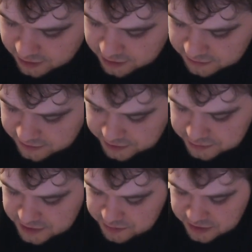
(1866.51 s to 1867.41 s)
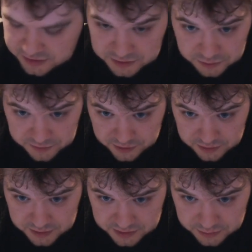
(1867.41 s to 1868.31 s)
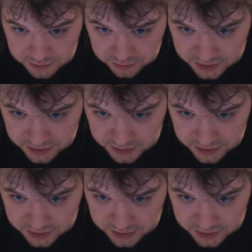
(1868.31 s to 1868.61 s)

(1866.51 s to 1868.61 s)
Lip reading: Was that because you were very busy with Greenleaf?